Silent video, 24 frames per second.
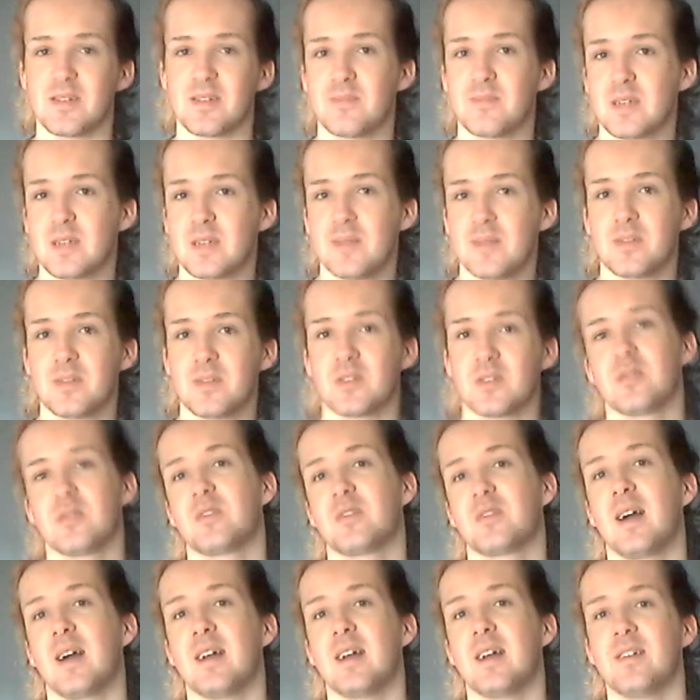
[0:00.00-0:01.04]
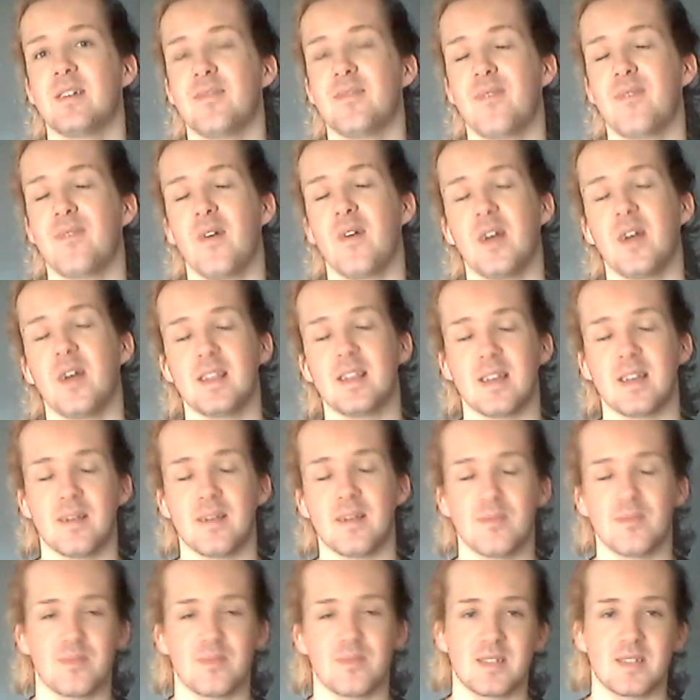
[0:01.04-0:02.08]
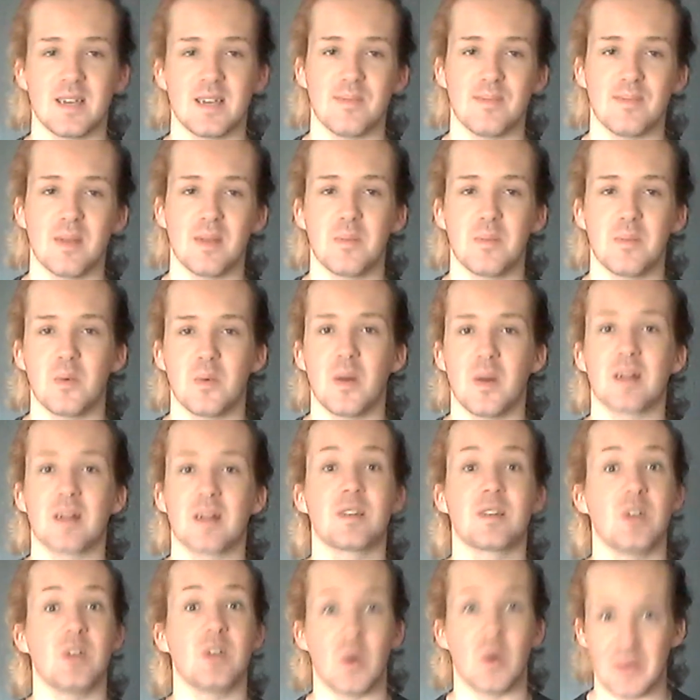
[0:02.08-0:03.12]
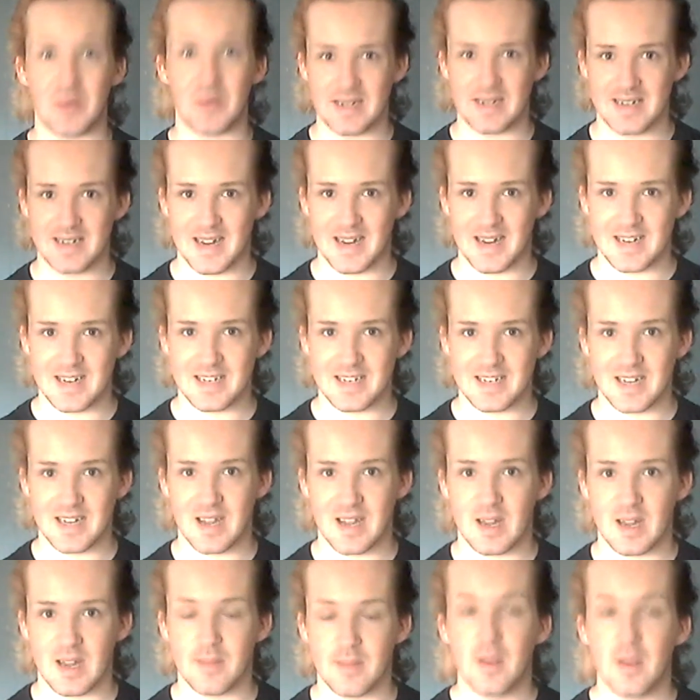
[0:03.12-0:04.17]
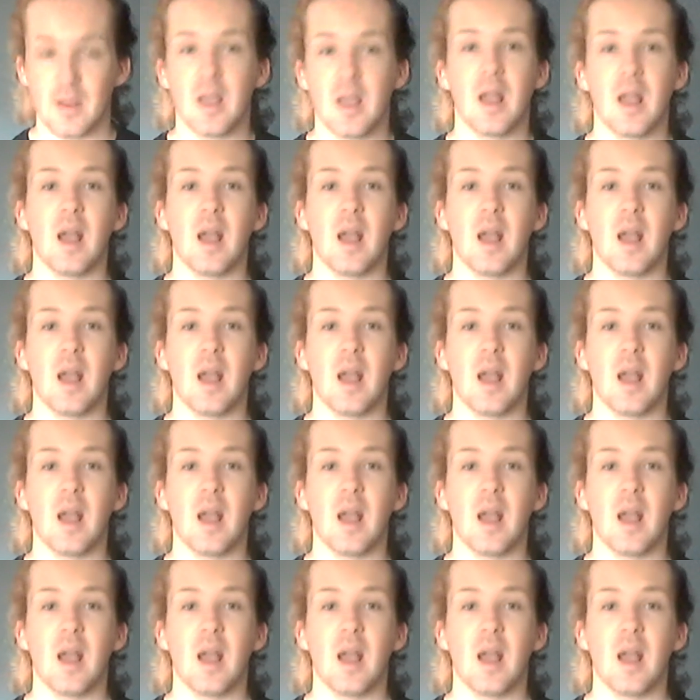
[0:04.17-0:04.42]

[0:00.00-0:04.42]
some tips to try to avoid them. Tip number one: go at nighttime.